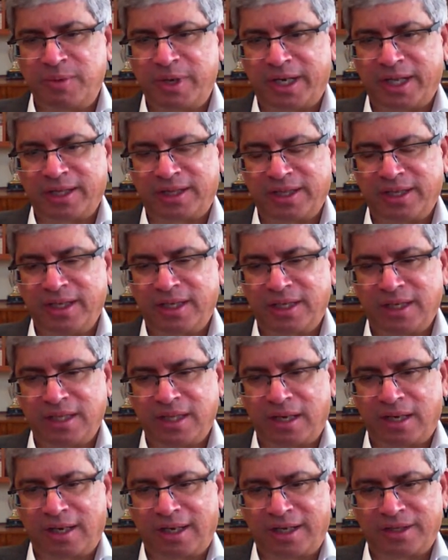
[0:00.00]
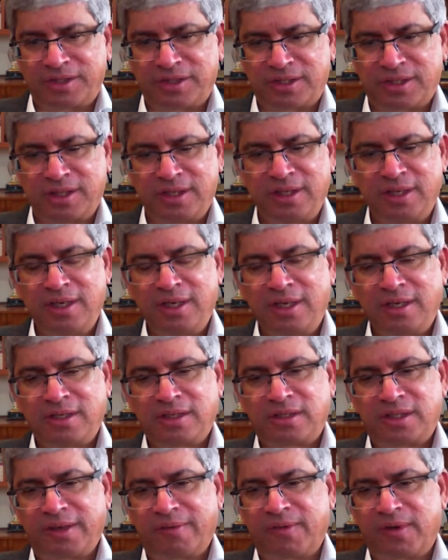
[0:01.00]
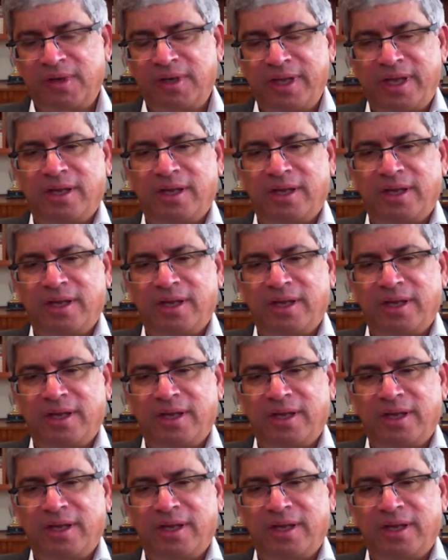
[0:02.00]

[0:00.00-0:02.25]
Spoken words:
But I think in the last several